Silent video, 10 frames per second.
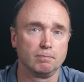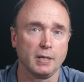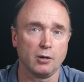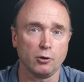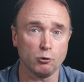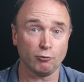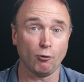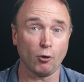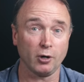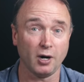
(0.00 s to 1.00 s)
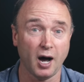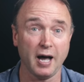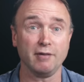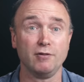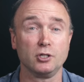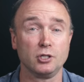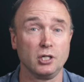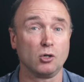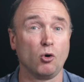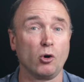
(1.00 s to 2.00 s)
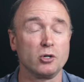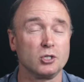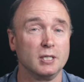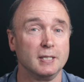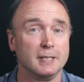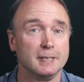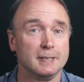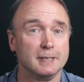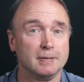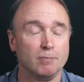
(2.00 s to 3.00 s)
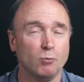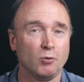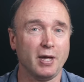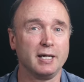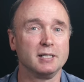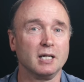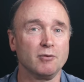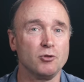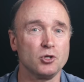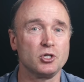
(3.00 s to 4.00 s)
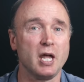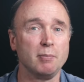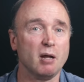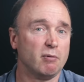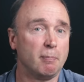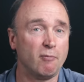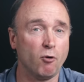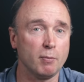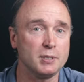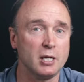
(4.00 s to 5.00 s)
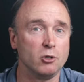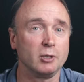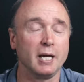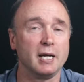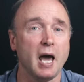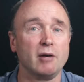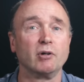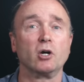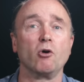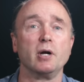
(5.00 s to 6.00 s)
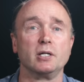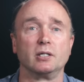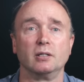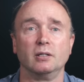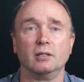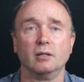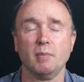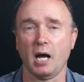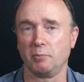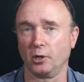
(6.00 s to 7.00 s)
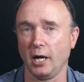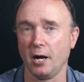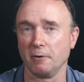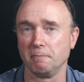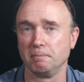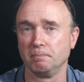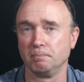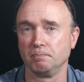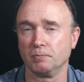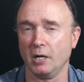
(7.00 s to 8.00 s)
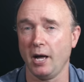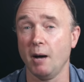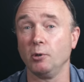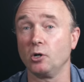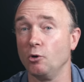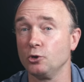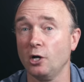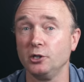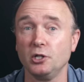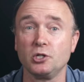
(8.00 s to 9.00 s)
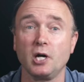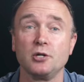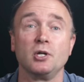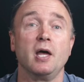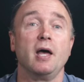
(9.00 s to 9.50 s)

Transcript: Now, those 4 high efficiency cores, well, they can deliver the same level of performance that you can get out of a current MacBook Air. Now, Apple goes on to discuss